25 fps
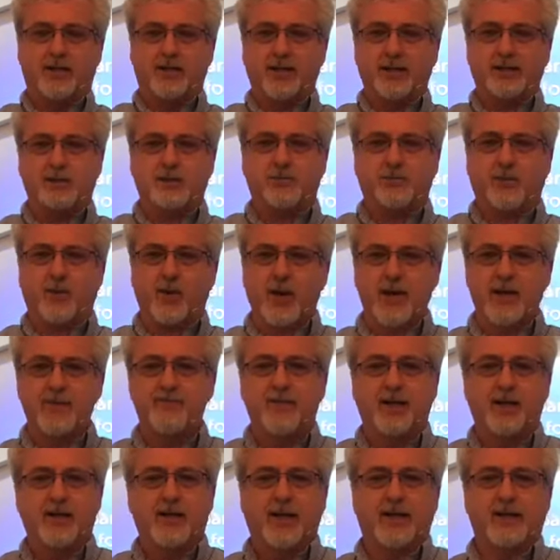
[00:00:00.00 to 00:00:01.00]
let's pray,
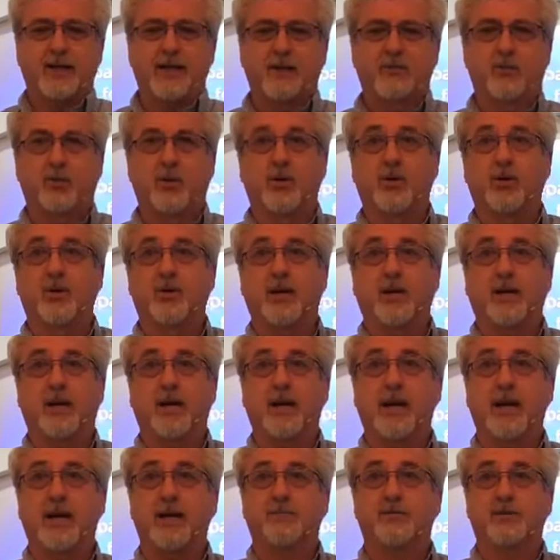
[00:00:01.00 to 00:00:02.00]
and then we'll uh,
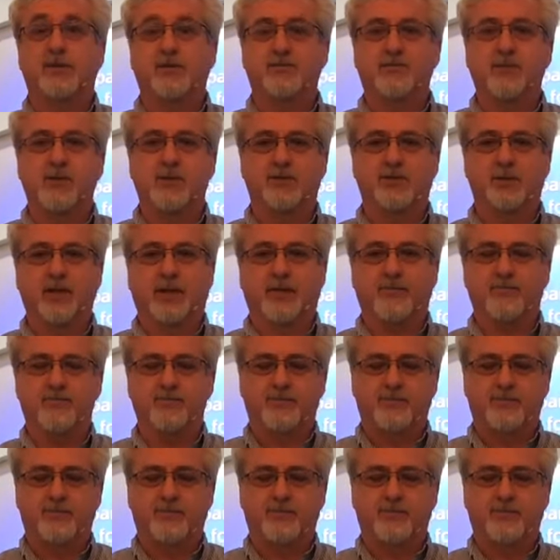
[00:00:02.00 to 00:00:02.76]
have some music.